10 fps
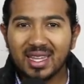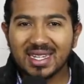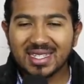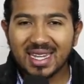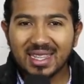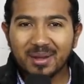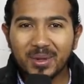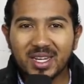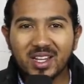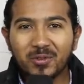In saying that,
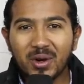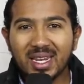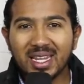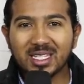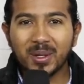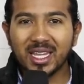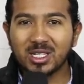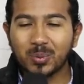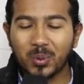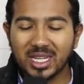my dear friend, let's begin
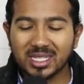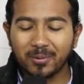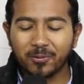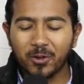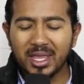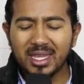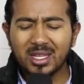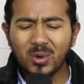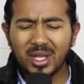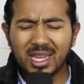to praise Him. Father,
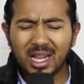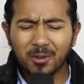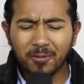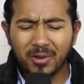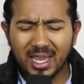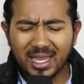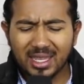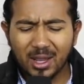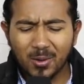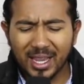you are the Alpha and
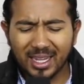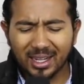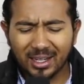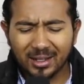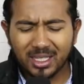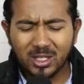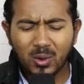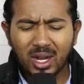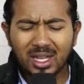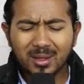the Omega. You
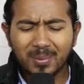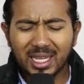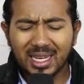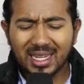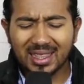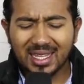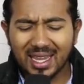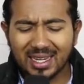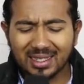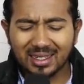are the beginning and the
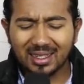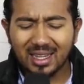end.